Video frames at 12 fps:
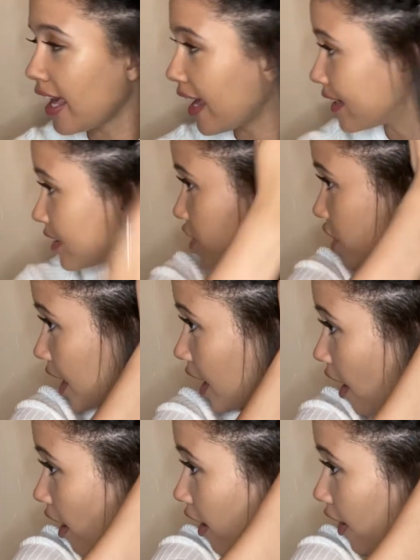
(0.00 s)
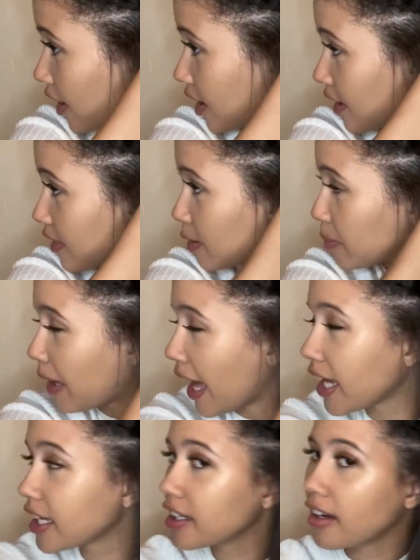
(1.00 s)
and check on the
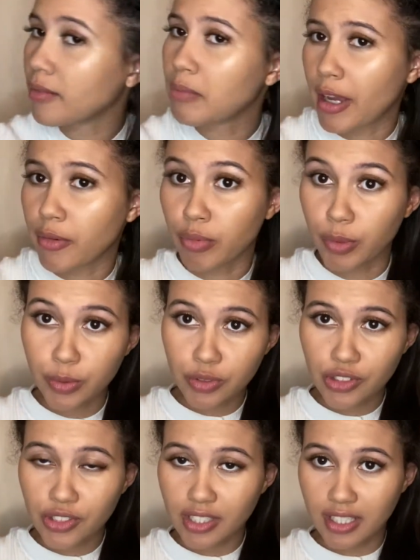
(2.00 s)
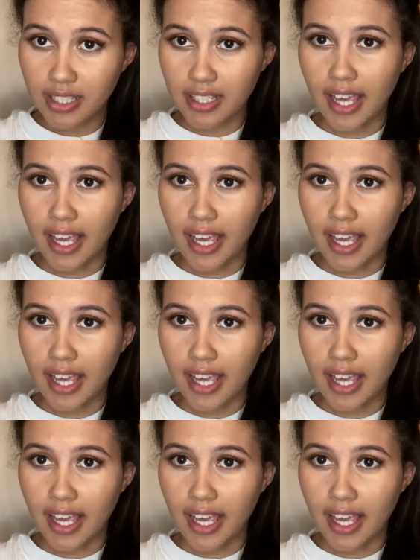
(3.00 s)
back on my roots